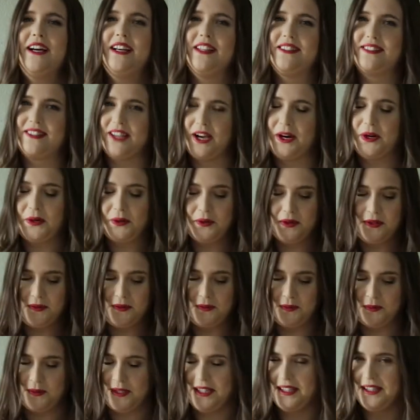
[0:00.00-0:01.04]
So
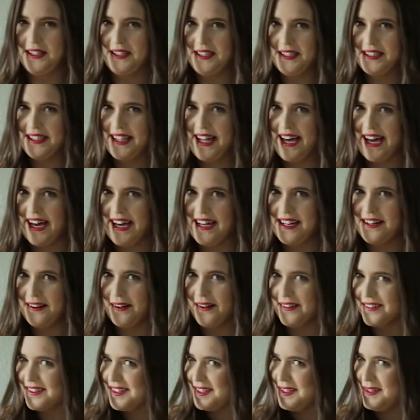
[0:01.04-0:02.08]
with all that,
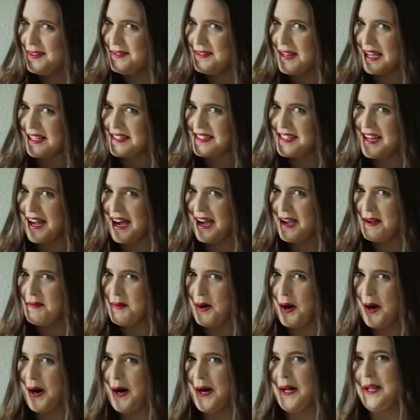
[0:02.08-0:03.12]
I'll see you next time
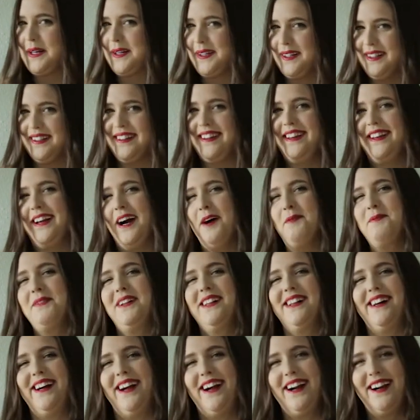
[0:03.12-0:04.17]
on Cooking Up
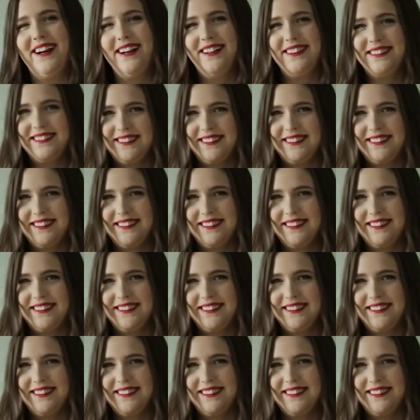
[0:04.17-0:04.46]
Claire.